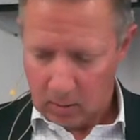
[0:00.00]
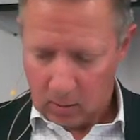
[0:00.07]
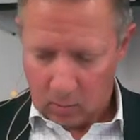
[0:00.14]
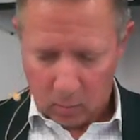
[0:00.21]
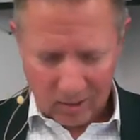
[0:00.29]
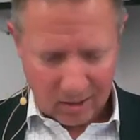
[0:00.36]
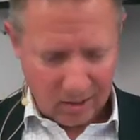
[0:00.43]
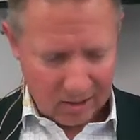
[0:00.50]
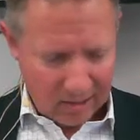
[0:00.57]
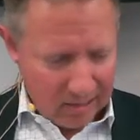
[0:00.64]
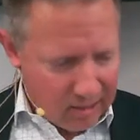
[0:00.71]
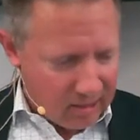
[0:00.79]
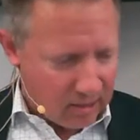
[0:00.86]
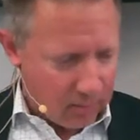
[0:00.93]
What's this
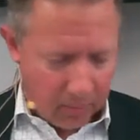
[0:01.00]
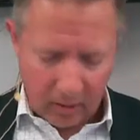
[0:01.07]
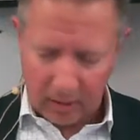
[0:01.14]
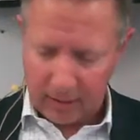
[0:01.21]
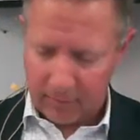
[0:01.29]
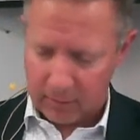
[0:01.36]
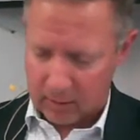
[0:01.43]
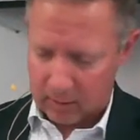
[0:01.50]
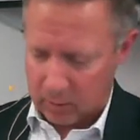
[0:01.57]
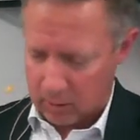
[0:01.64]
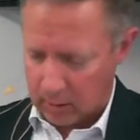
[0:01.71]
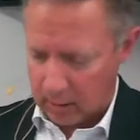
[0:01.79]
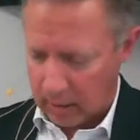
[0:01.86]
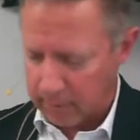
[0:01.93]
easy believism
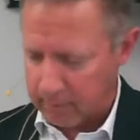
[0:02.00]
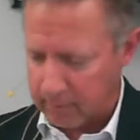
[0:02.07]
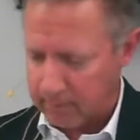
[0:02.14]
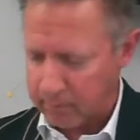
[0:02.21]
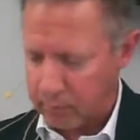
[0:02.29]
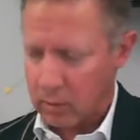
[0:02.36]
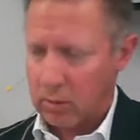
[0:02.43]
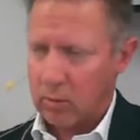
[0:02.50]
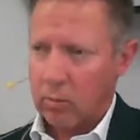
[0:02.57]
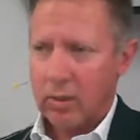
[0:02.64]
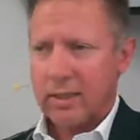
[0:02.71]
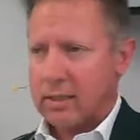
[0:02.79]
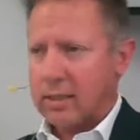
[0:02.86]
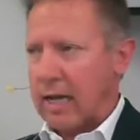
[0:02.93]
stuff?
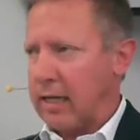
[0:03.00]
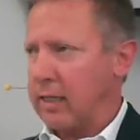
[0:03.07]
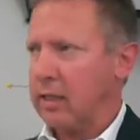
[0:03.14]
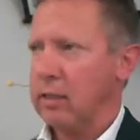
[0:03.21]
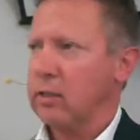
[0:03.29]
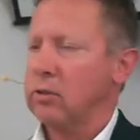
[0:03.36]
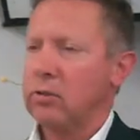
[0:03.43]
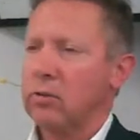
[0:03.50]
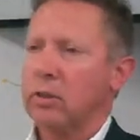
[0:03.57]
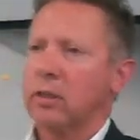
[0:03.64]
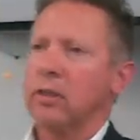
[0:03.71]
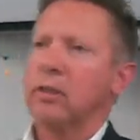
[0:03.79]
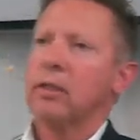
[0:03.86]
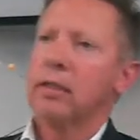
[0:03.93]
What's the idea that you can